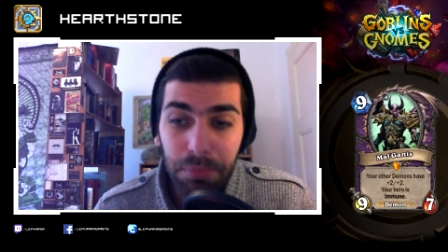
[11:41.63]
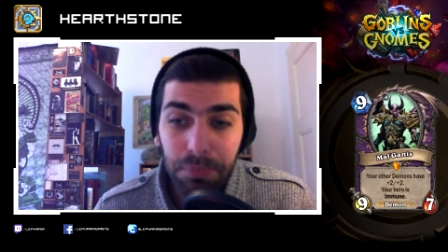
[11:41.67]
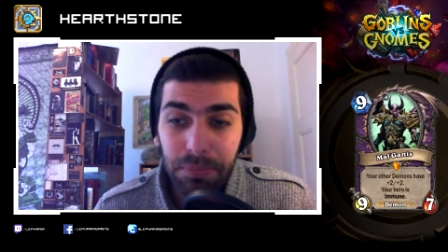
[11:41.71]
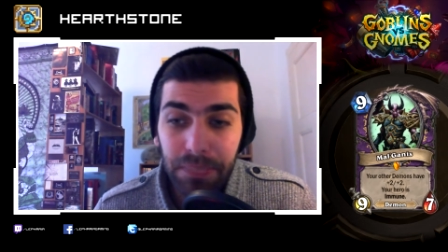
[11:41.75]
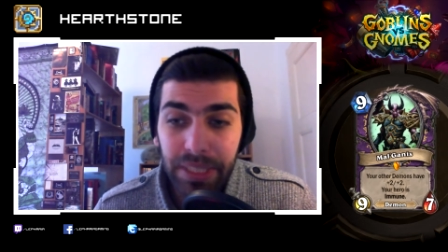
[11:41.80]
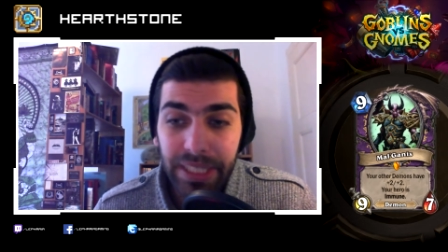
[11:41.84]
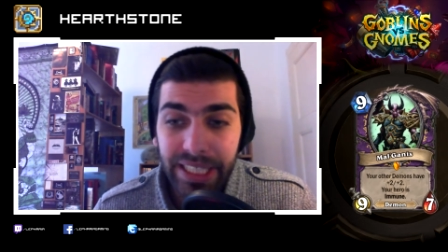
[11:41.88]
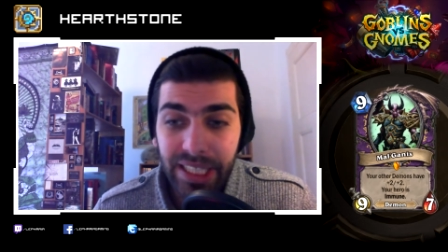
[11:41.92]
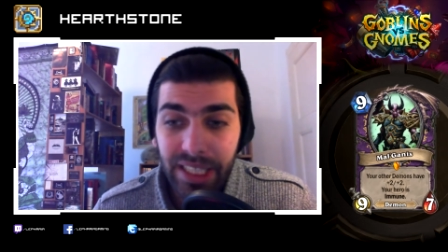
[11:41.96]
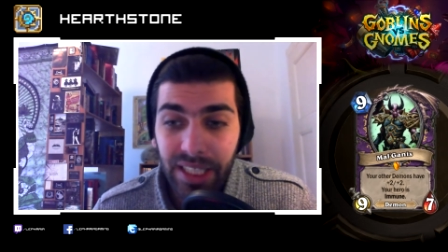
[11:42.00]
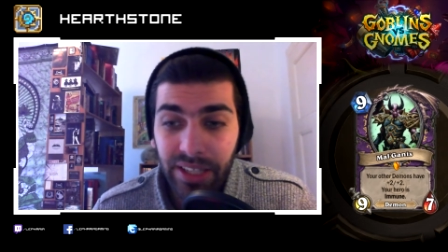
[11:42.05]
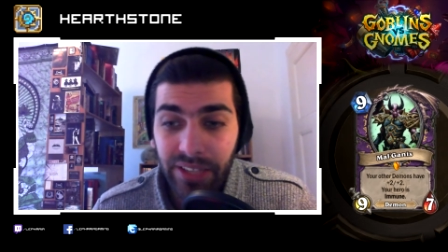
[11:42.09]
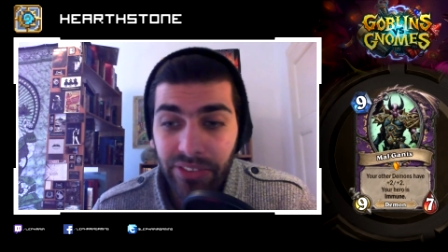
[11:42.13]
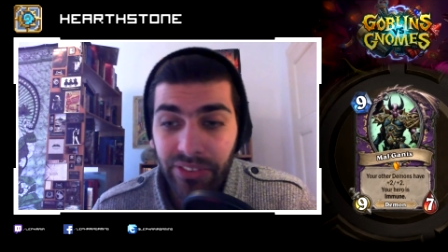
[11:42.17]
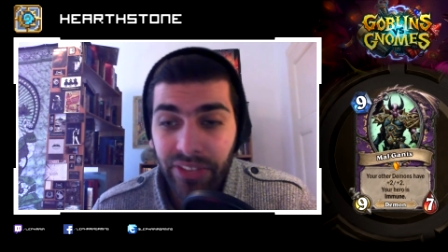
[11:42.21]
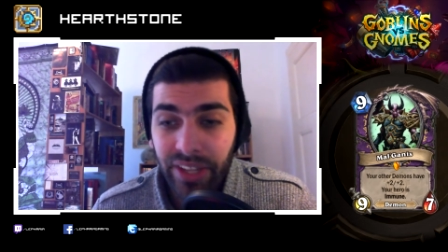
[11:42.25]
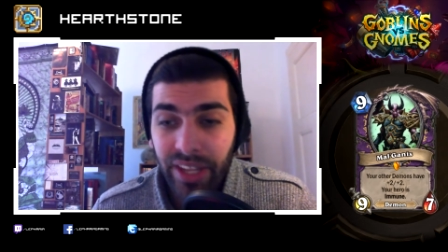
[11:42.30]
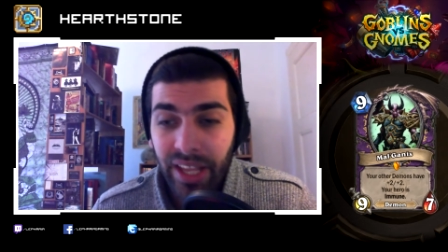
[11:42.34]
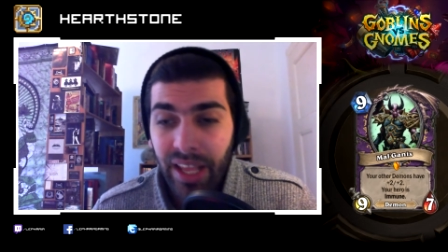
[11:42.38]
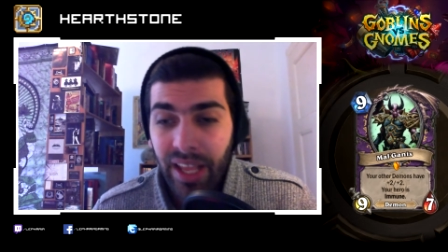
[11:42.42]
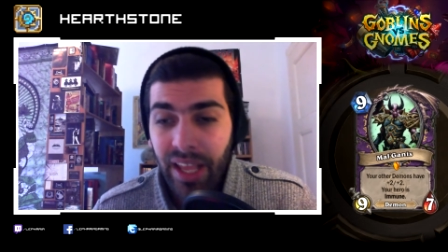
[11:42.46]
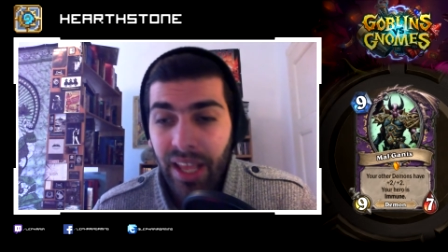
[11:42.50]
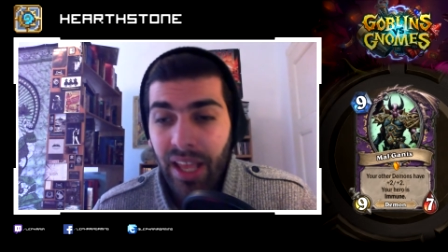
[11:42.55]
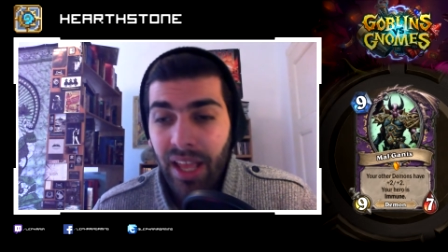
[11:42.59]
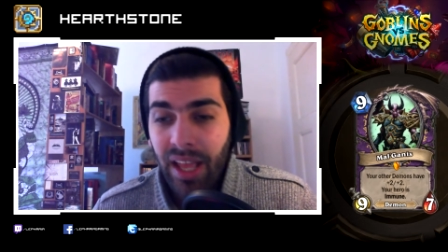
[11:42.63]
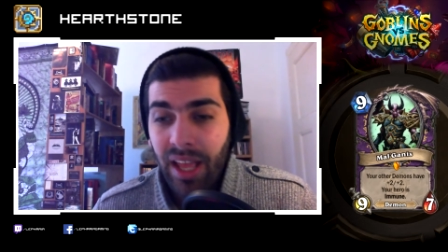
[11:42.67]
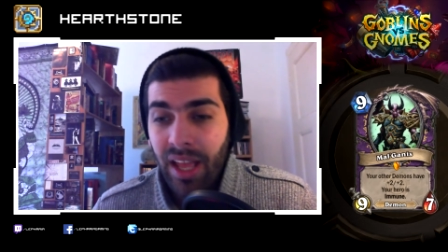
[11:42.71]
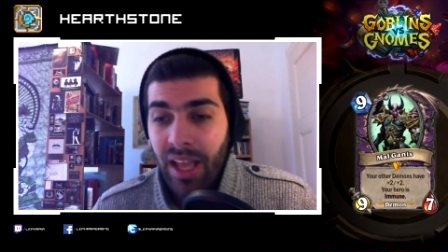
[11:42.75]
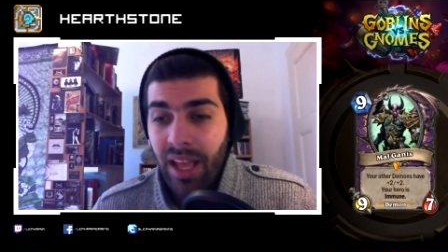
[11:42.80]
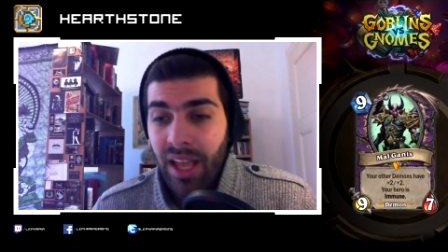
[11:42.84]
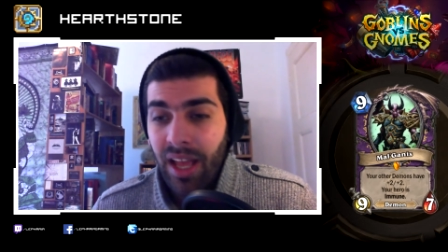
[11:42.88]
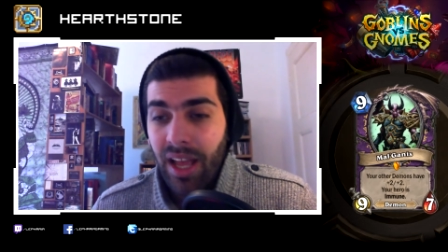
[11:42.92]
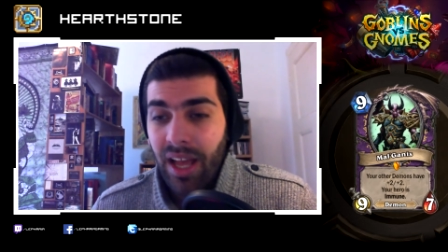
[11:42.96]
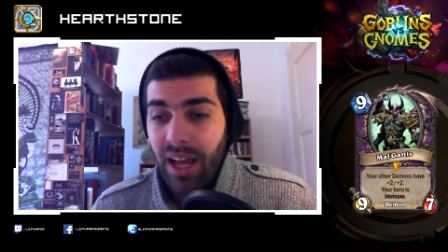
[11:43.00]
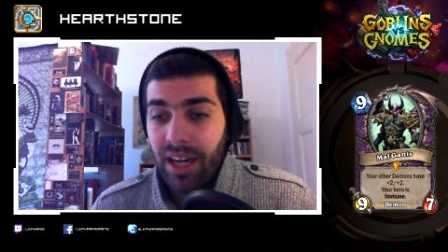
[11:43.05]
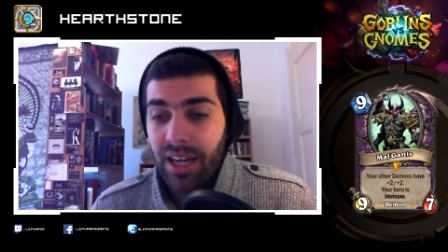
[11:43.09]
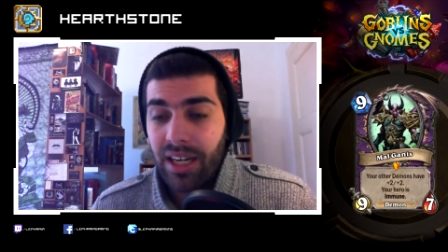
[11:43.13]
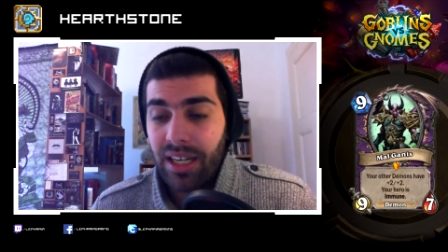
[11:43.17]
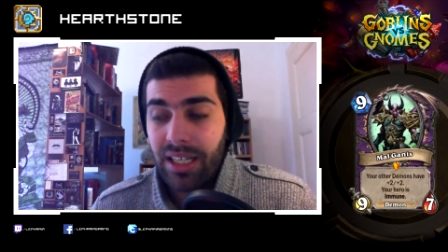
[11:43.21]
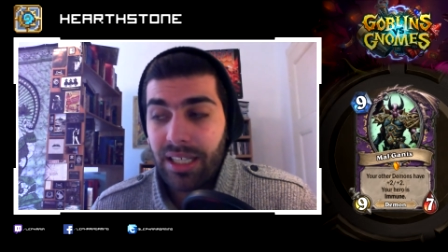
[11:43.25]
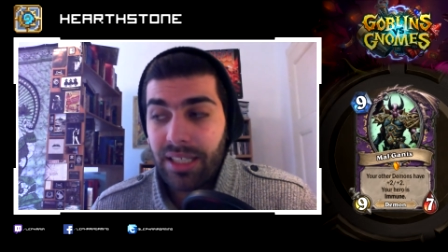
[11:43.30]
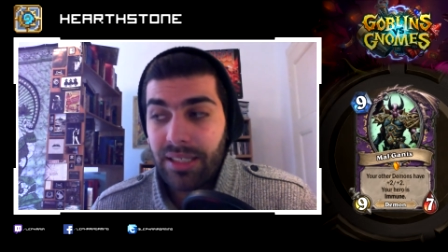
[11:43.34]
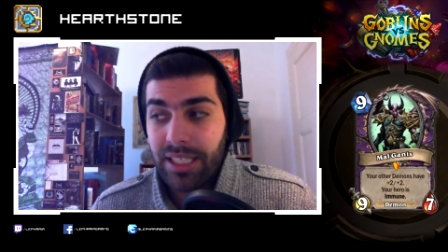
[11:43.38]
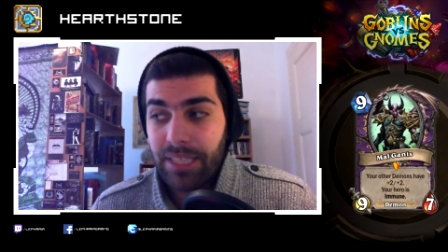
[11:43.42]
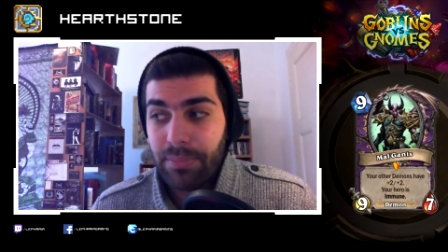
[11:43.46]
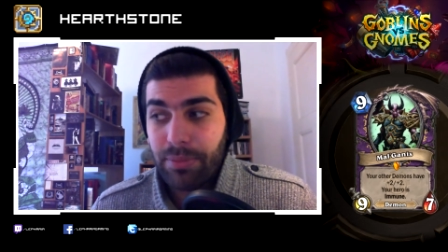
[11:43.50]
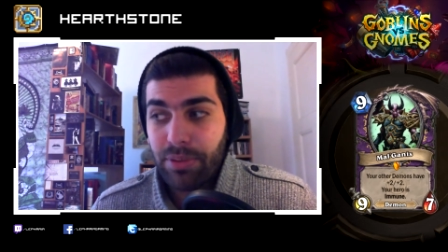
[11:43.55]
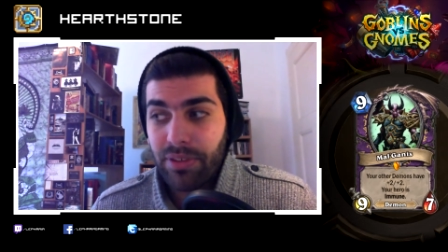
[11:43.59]
because
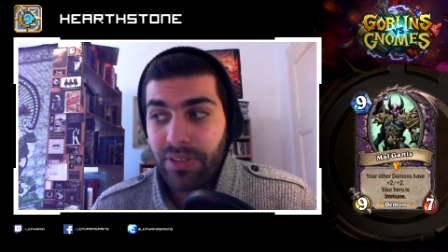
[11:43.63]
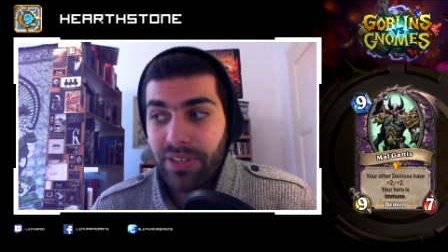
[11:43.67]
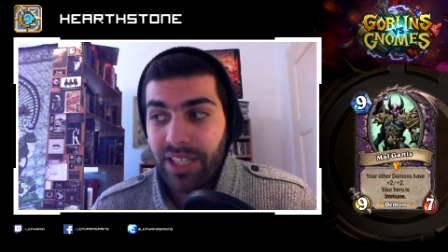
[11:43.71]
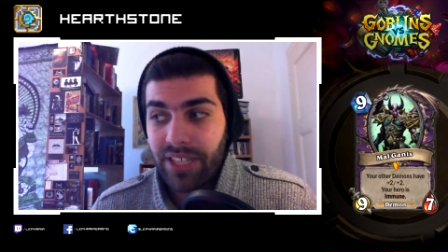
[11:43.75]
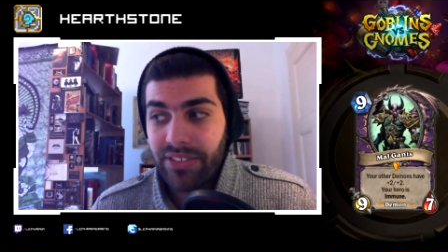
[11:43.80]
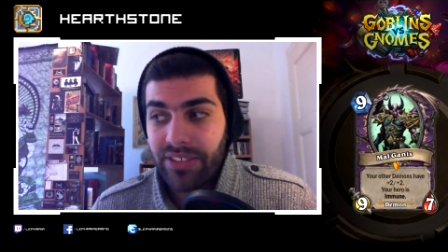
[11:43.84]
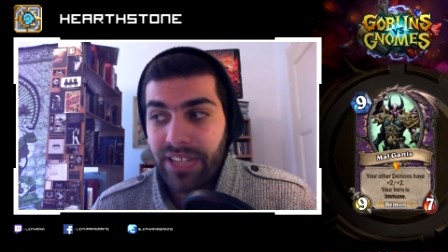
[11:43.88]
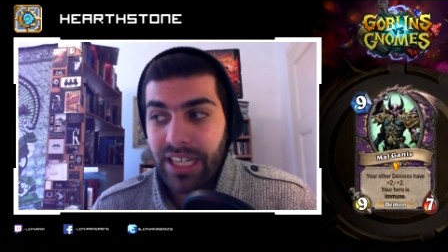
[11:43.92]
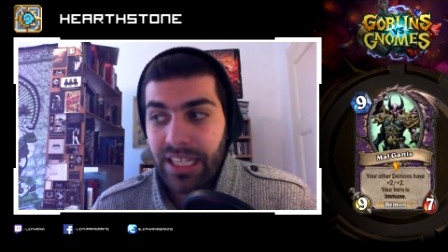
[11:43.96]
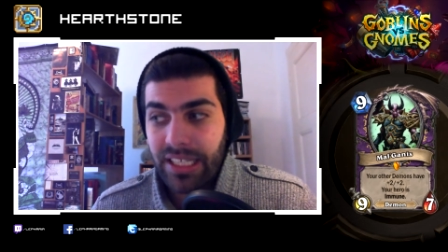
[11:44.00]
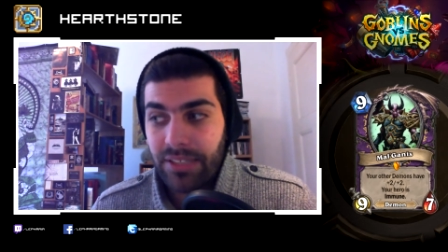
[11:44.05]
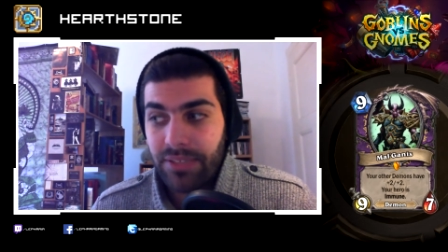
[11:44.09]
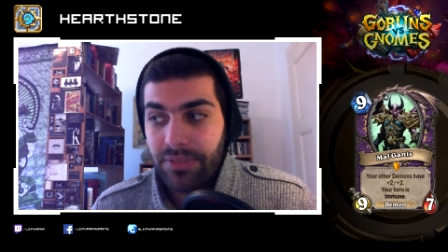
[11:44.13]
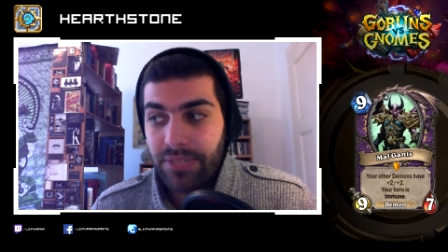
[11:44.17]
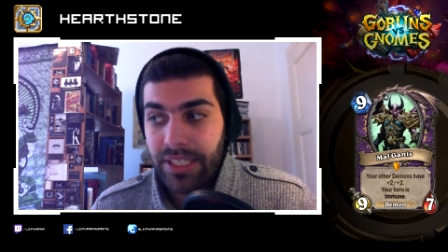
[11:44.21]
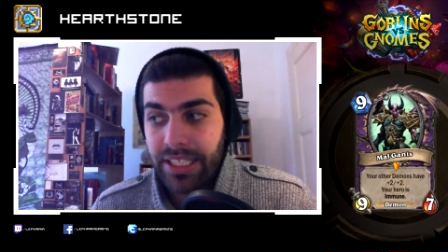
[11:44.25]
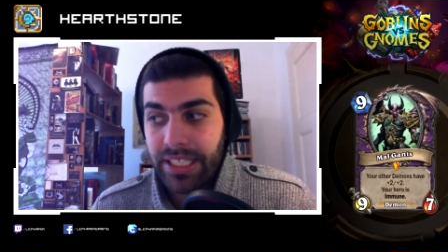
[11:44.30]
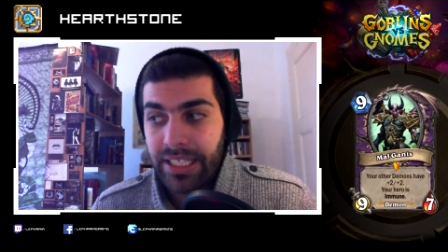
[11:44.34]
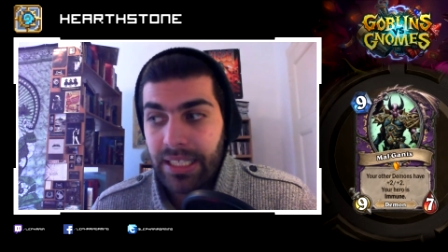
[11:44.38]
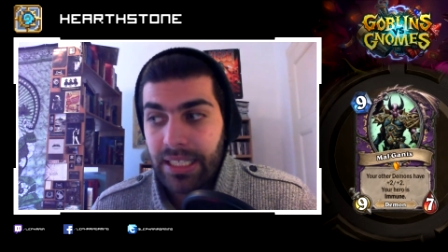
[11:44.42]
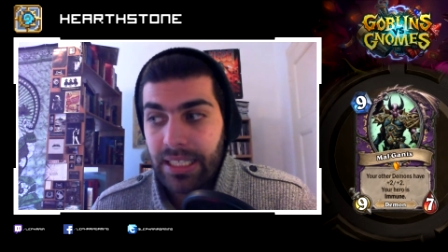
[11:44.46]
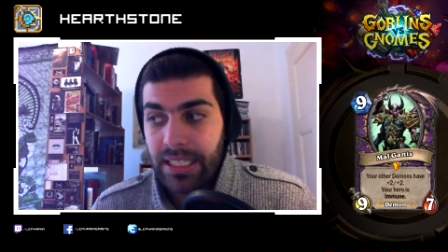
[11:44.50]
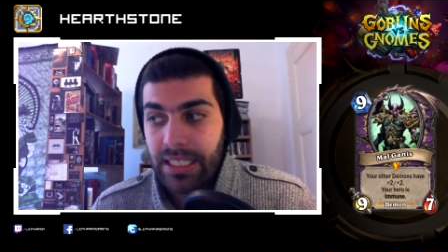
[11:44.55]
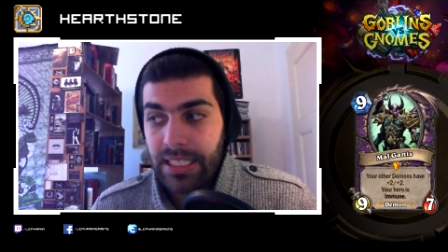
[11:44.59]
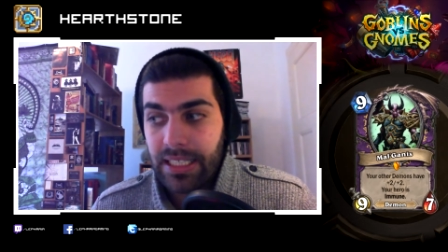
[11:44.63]
it provides kind of a